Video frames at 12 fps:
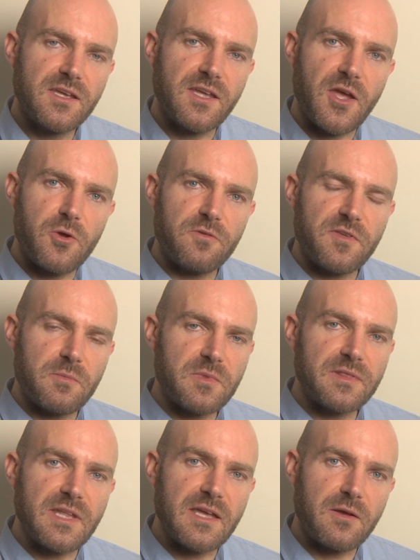If
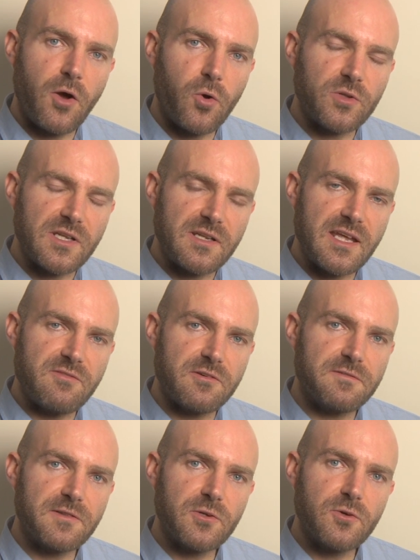you hold it near the
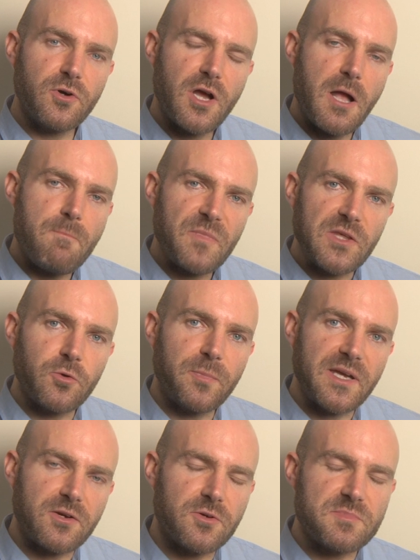floor, you'll
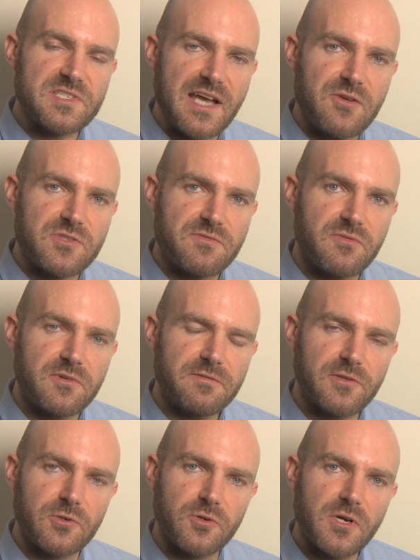pick up sounds from the
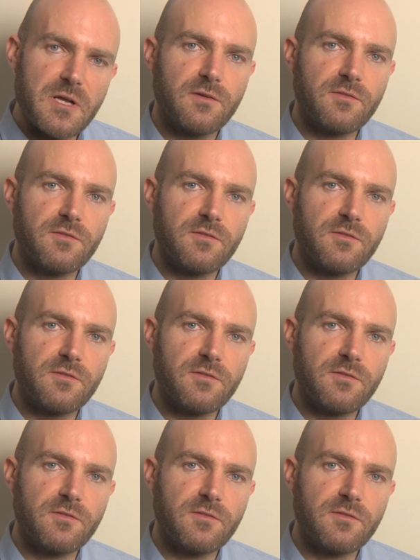floor.